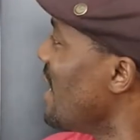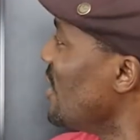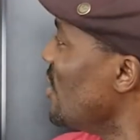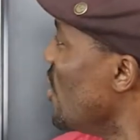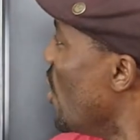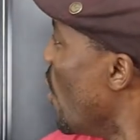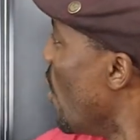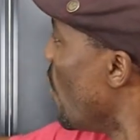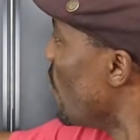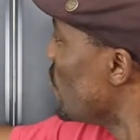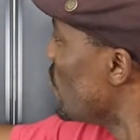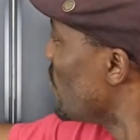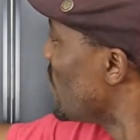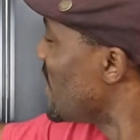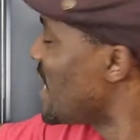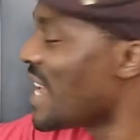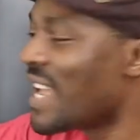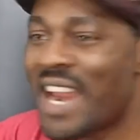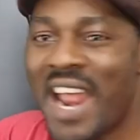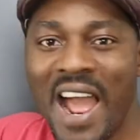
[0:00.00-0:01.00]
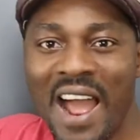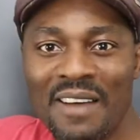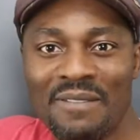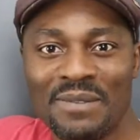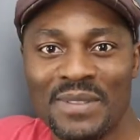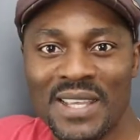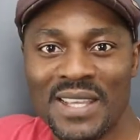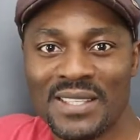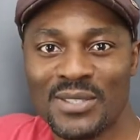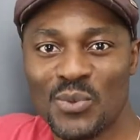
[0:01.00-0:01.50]
No, you can't have
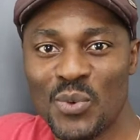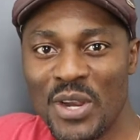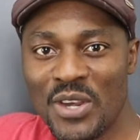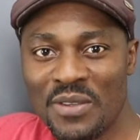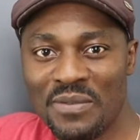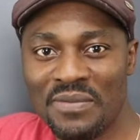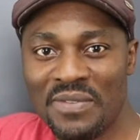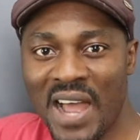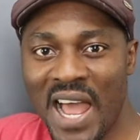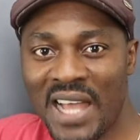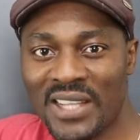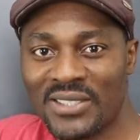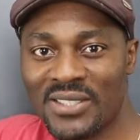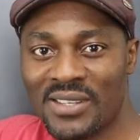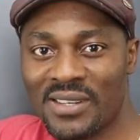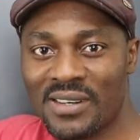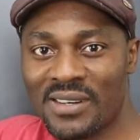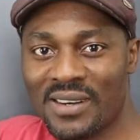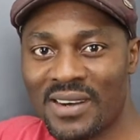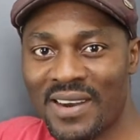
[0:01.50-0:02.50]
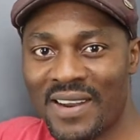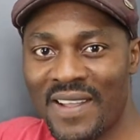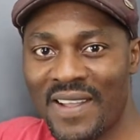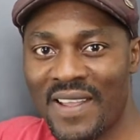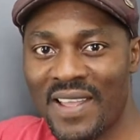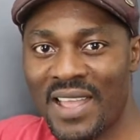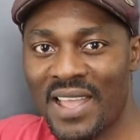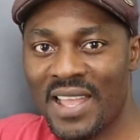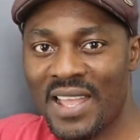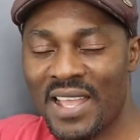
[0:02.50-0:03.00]
this when you factor.
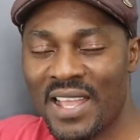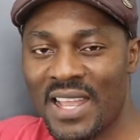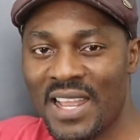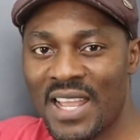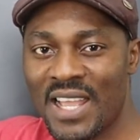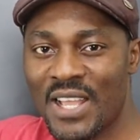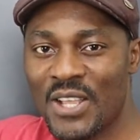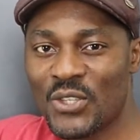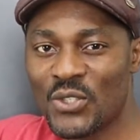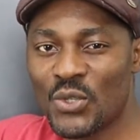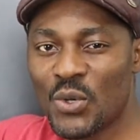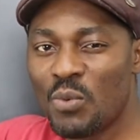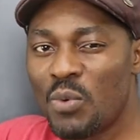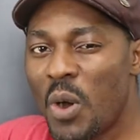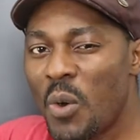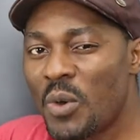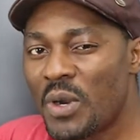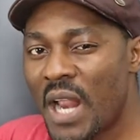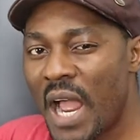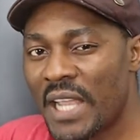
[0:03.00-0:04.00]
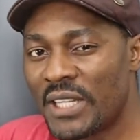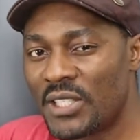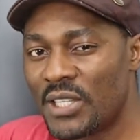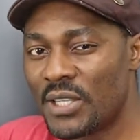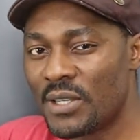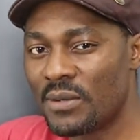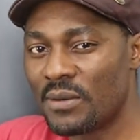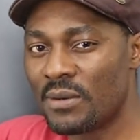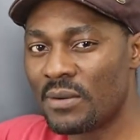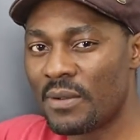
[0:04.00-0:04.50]
So what would I
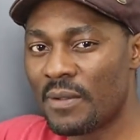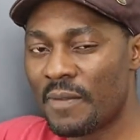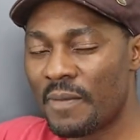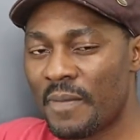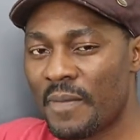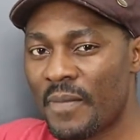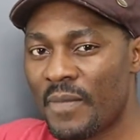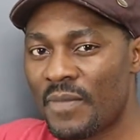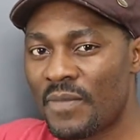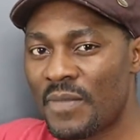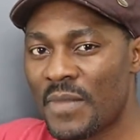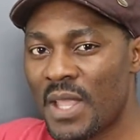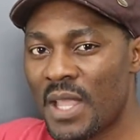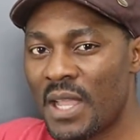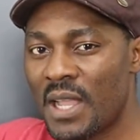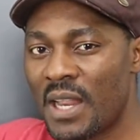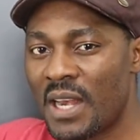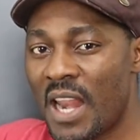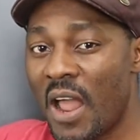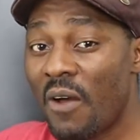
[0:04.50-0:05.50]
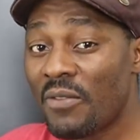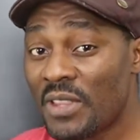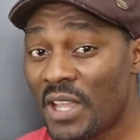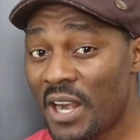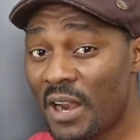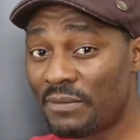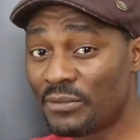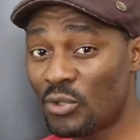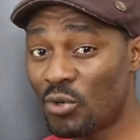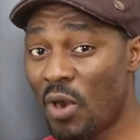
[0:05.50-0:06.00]
do? Now that
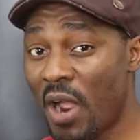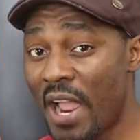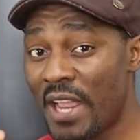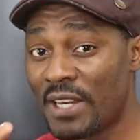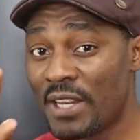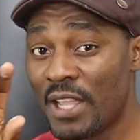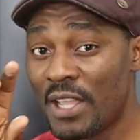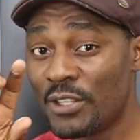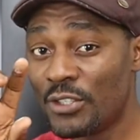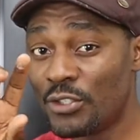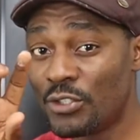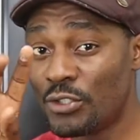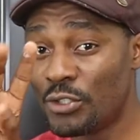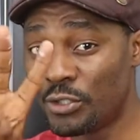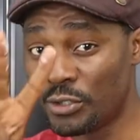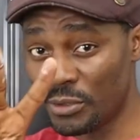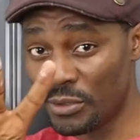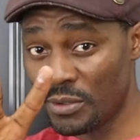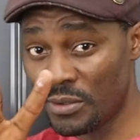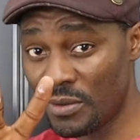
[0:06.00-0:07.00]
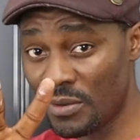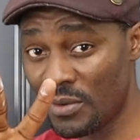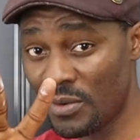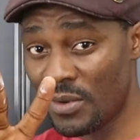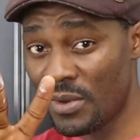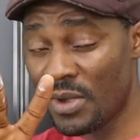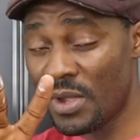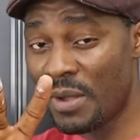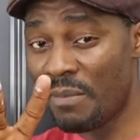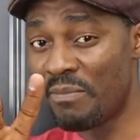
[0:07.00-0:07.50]
I've tried two,
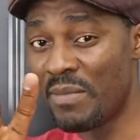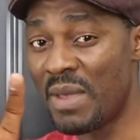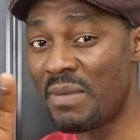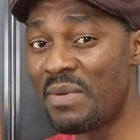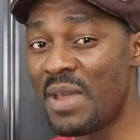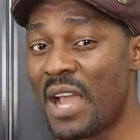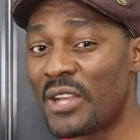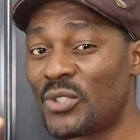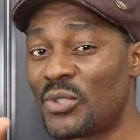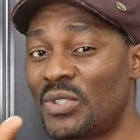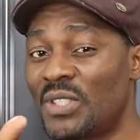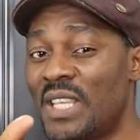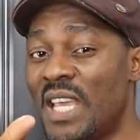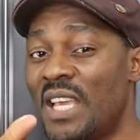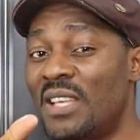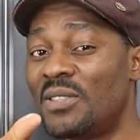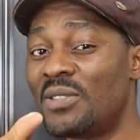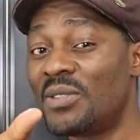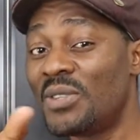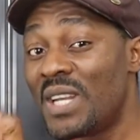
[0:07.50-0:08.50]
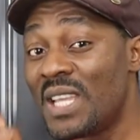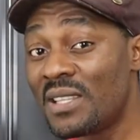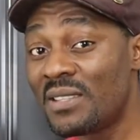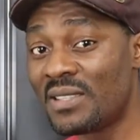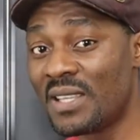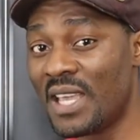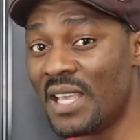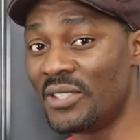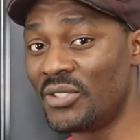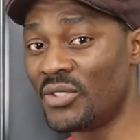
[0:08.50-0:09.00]
maybe I should take three
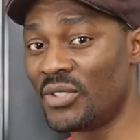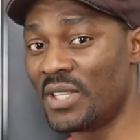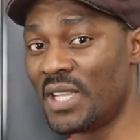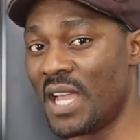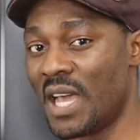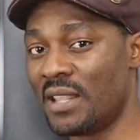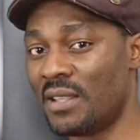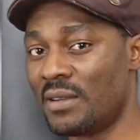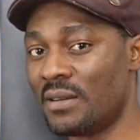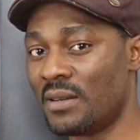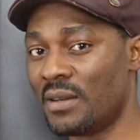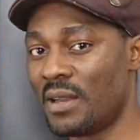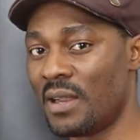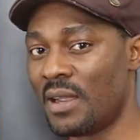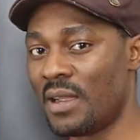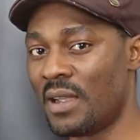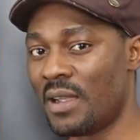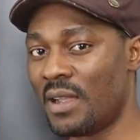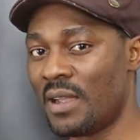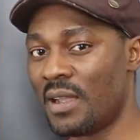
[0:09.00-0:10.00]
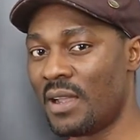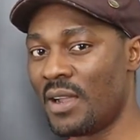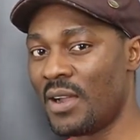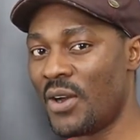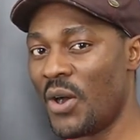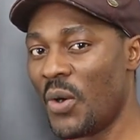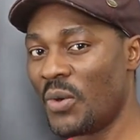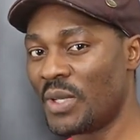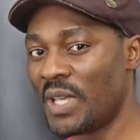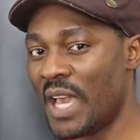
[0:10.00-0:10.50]
things together
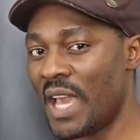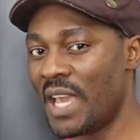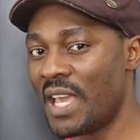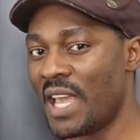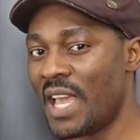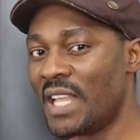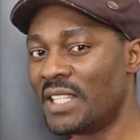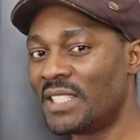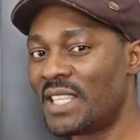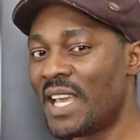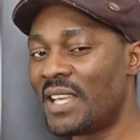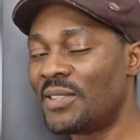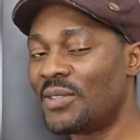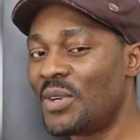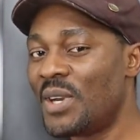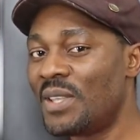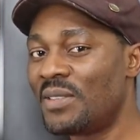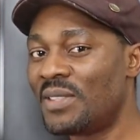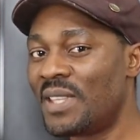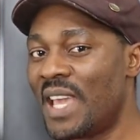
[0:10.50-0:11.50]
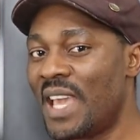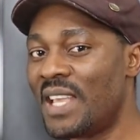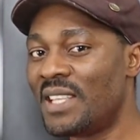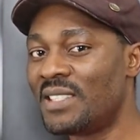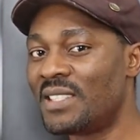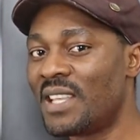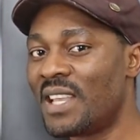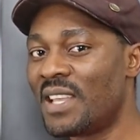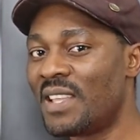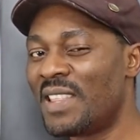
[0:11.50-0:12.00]
Okay, take three
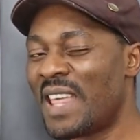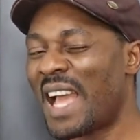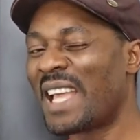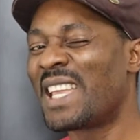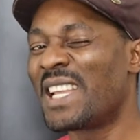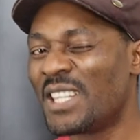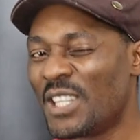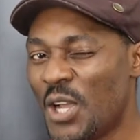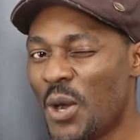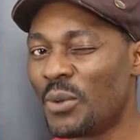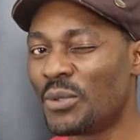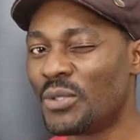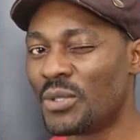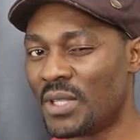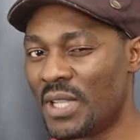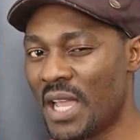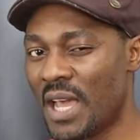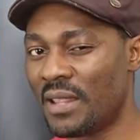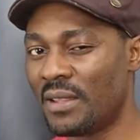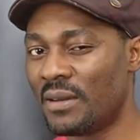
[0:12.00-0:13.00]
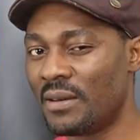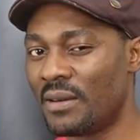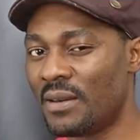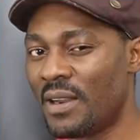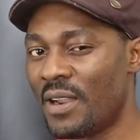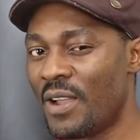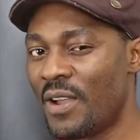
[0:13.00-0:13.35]
things that can go together.